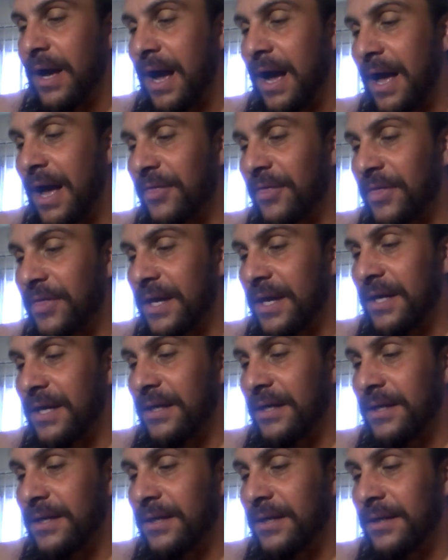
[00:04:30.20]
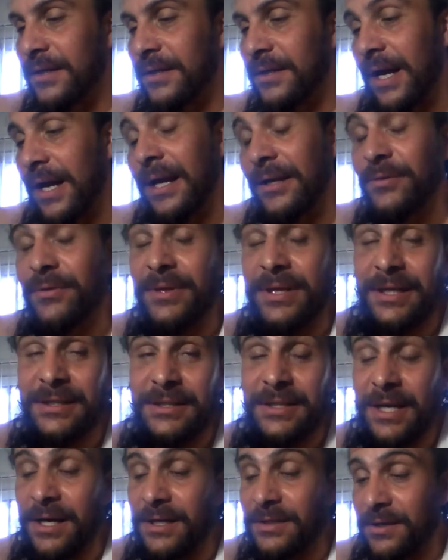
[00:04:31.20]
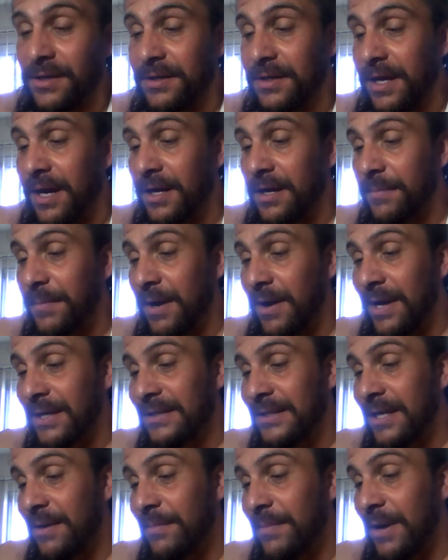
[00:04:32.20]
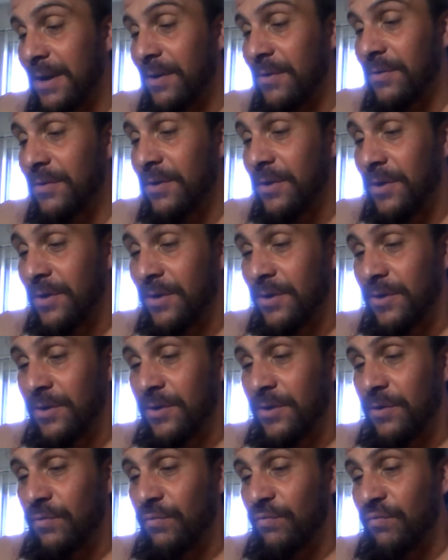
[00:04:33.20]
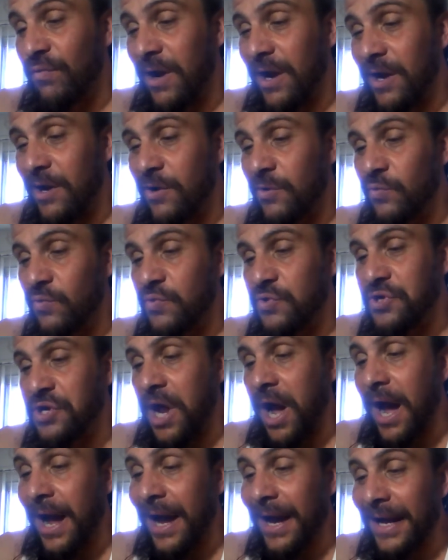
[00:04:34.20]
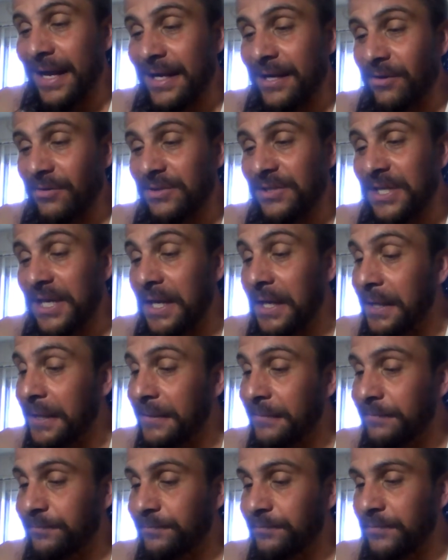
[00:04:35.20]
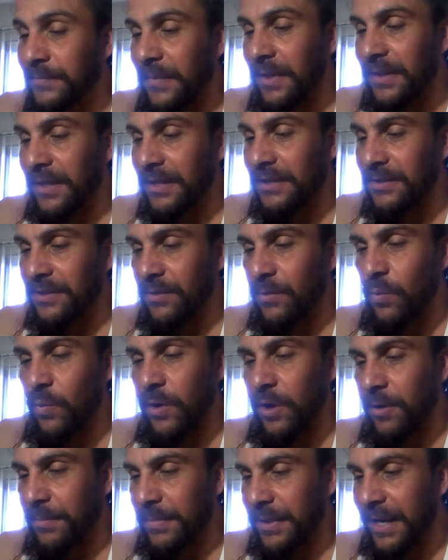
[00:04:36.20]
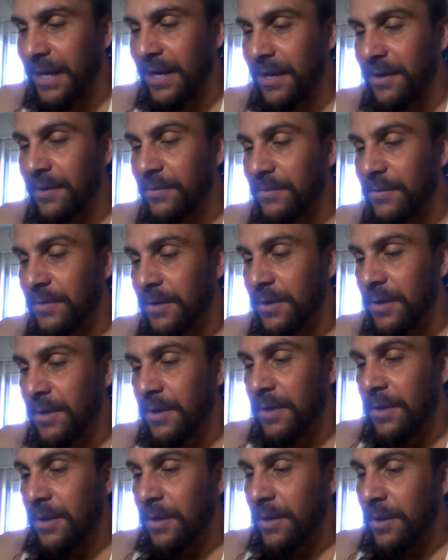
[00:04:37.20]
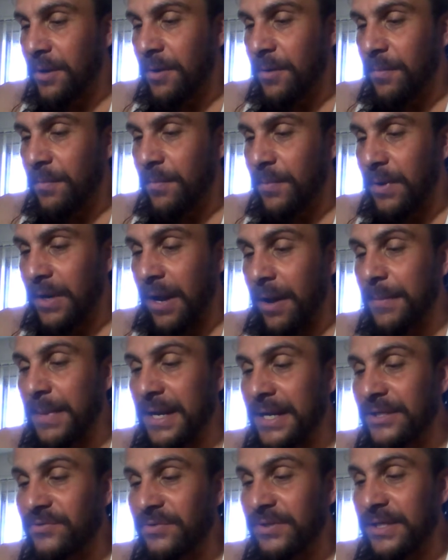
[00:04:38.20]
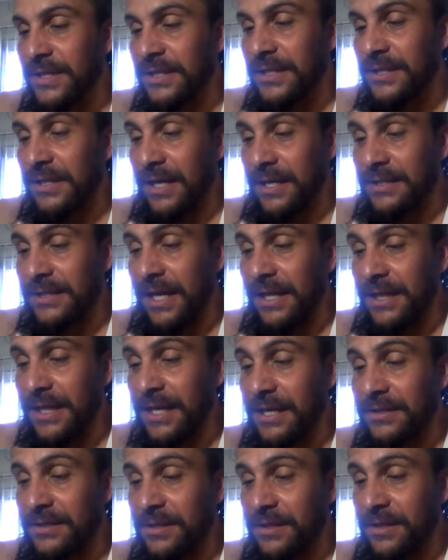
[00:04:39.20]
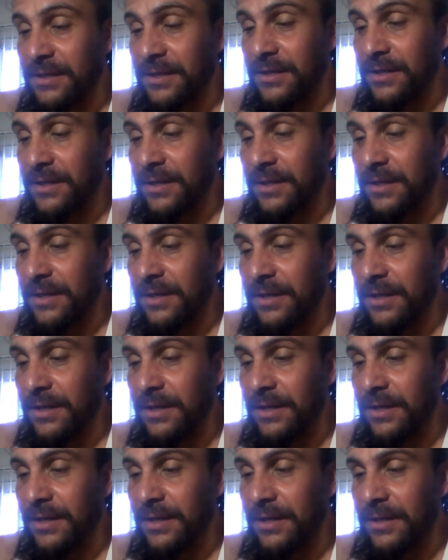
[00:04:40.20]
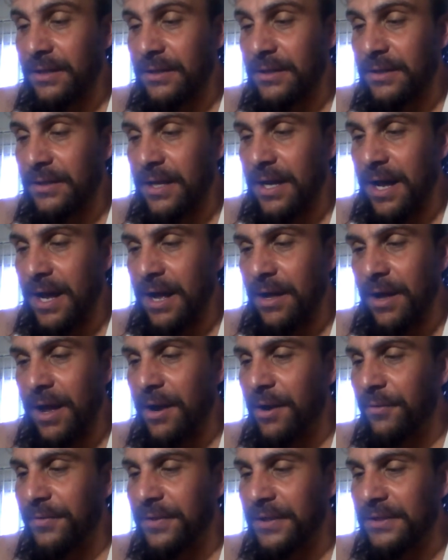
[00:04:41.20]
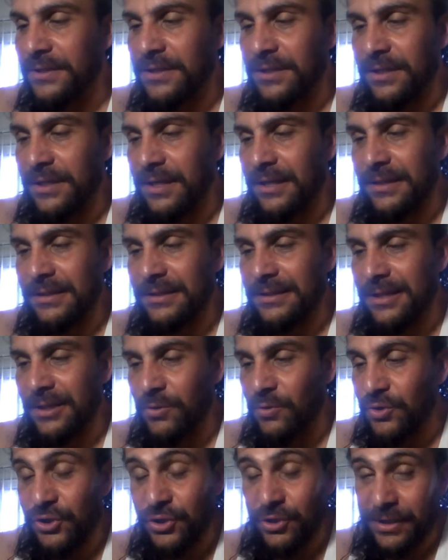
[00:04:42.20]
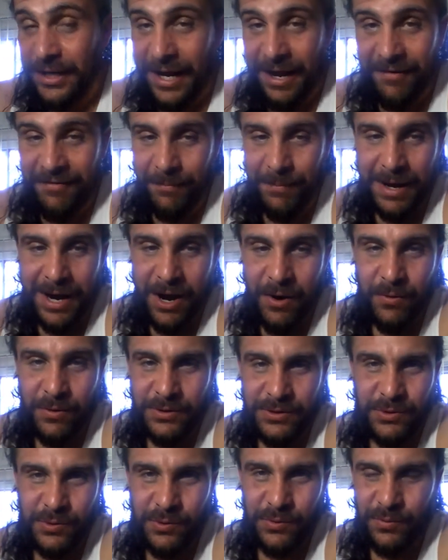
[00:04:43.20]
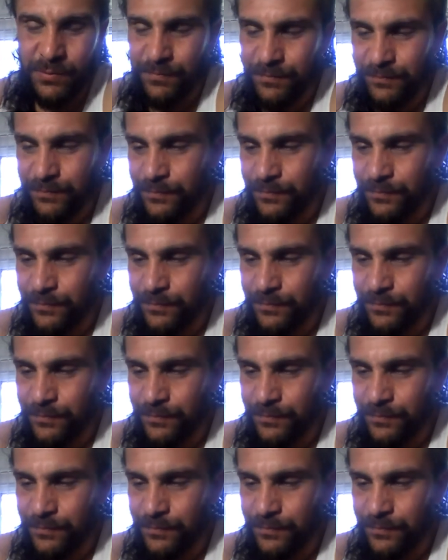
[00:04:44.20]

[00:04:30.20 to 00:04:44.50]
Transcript: I do think Tanaka's going to knock him out. I say about round 9 or 10, I think he's going to wear him down. But I'm interested to see that, because I think it's going to I don't think Taguchi's going to have the power to